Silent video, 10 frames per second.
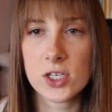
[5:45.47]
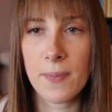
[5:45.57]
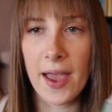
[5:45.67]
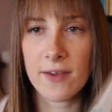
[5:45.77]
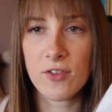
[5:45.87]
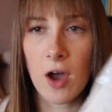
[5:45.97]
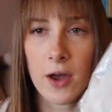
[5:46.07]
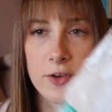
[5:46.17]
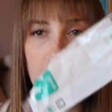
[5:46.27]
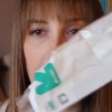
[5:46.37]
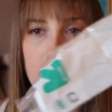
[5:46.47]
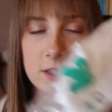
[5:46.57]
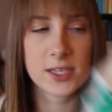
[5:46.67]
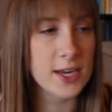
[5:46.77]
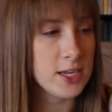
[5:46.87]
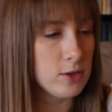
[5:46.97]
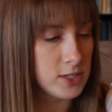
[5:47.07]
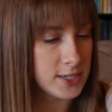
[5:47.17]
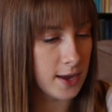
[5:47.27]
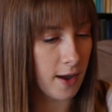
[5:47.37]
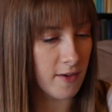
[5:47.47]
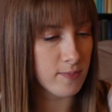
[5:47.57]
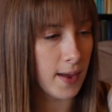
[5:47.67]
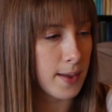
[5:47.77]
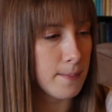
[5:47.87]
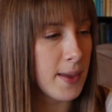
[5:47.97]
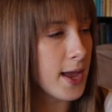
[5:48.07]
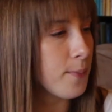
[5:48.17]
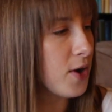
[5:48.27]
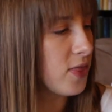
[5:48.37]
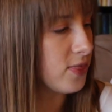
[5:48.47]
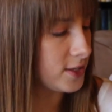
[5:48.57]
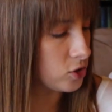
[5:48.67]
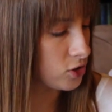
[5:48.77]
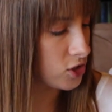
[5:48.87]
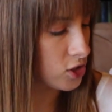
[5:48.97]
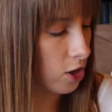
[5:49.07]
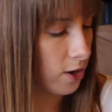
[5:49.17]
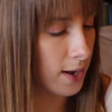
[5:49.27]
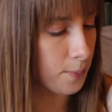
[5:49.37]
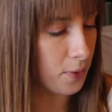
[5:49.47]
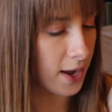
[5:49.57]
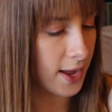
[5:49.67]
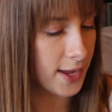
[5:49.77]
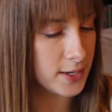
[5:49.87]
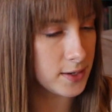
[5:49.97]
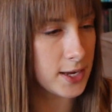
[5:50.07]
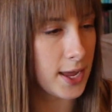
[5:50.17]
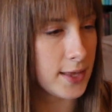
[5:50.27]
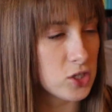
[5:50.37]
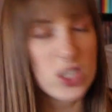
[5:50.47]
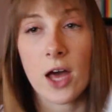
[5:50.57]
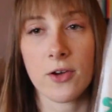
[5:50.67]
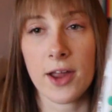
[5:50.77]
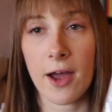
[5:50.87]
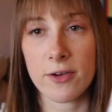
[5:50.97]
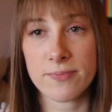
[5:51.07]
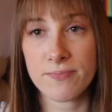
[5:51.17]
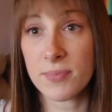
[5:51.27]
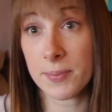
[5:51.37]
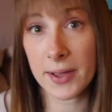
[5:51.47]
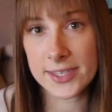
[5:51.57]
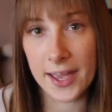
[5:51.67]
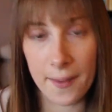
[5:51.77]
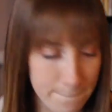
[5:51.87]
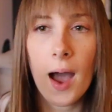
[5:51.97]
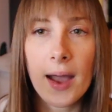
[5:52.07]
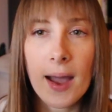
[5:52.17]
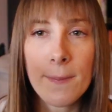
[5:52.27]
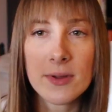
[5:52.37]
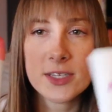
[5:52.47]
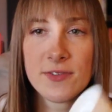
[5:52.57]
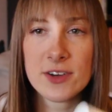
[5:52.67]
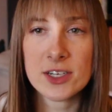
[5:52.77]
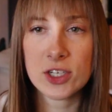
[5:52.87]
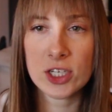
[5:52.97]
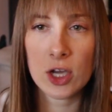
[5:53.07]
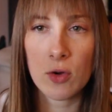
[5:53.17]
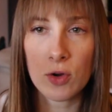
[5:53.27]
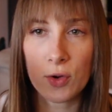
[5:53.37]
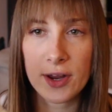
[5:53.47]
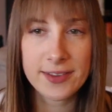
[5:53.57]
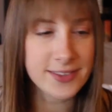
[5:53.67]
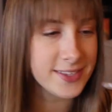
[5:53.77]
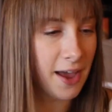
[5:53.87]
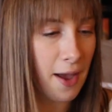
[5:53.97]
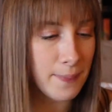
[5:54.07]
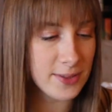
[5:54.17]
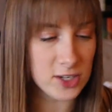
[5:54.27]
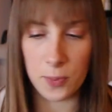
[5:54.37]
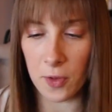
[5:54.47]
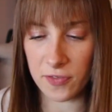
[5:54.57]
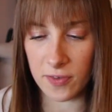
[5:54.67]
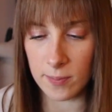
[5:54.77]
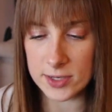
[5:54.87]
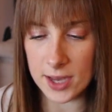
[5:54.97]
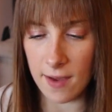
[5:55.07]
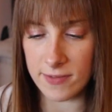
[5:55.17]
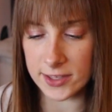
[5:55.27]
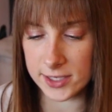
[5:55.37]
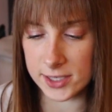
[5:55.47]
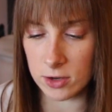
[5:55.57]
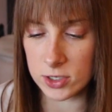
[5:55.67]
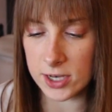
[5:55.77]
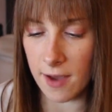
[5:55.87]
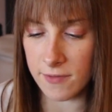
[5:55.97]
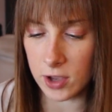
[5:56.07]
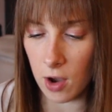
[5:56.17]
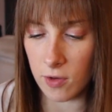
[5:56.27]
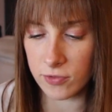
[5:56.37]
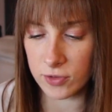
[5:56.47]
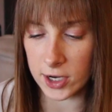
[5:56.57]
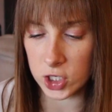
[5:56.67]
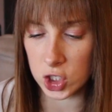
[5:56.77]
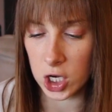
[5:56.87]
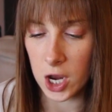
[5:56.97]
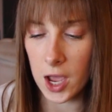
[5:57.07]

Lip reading: is just a bag of cotton rounds that I use to take off my makeup with. These are just the Target brand, and it's just 100 count, pretty basic. A couple different deodorants. These are both from Dove. This is their Dove Go Fresh